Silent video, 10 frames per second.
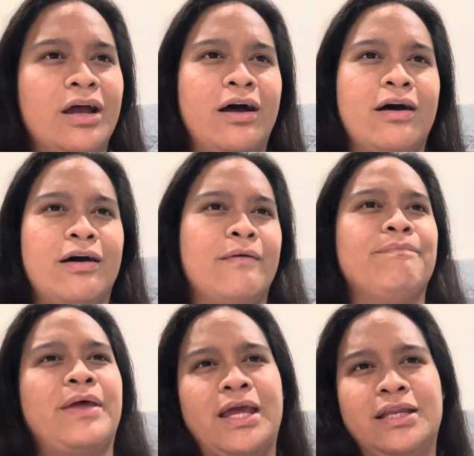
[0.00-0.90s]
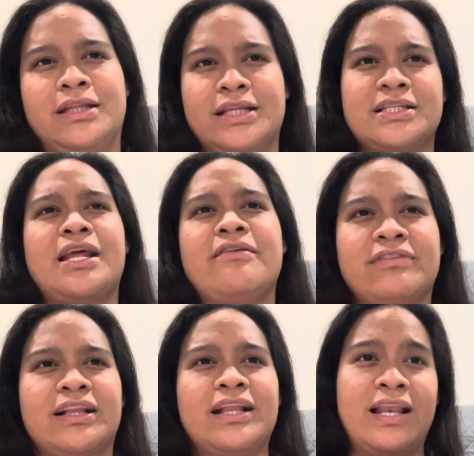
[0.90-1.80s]
And in this live
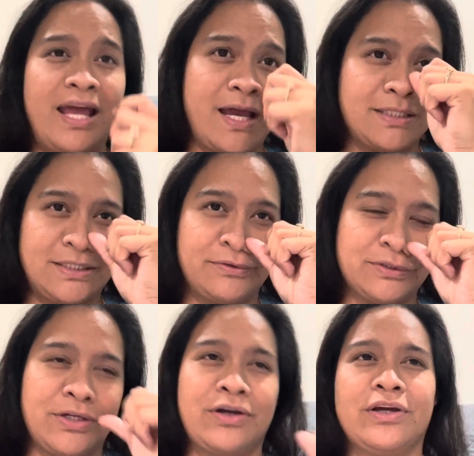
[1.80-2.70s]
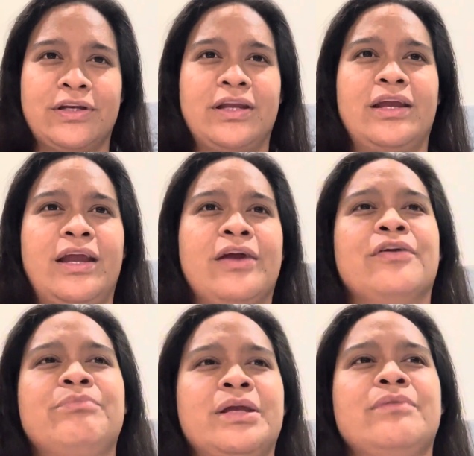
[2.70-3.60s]
class, it was on Air
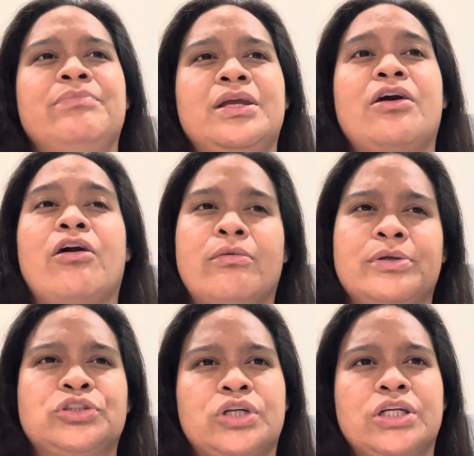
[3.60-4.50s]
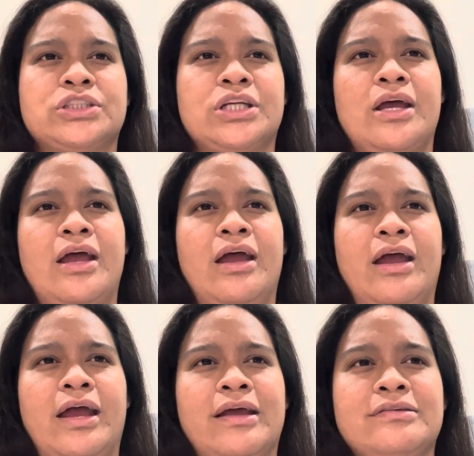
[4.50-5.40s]
BnB arbitrage.
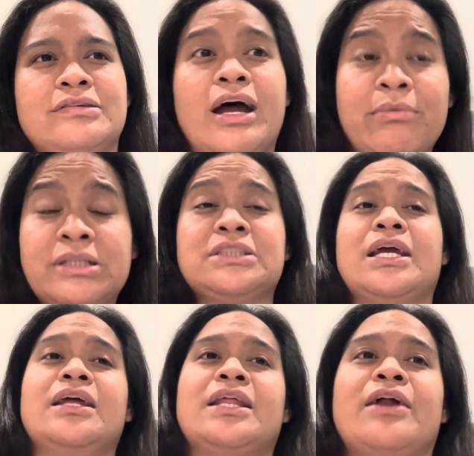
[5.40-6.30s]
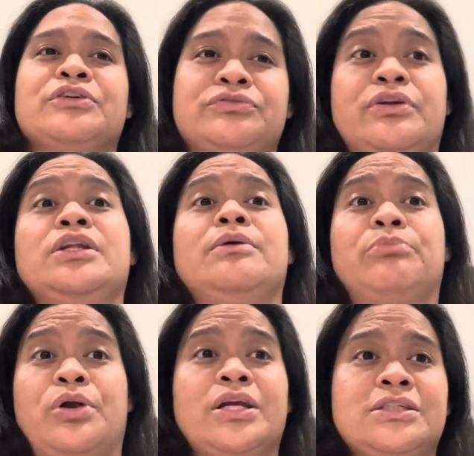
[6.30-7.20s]
And I must say that I was fairly
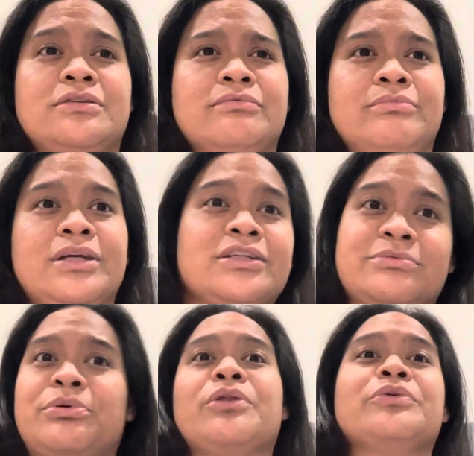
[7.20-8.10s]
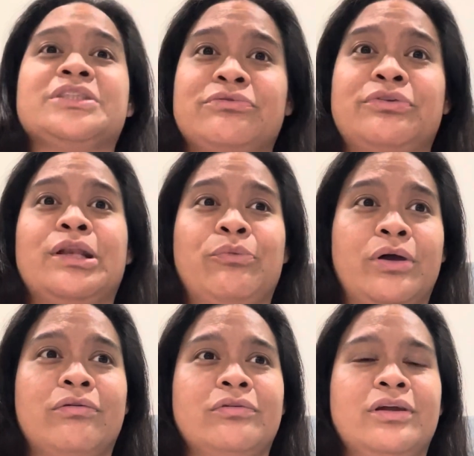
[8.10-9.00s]
impressed because brother wasn't feeling well.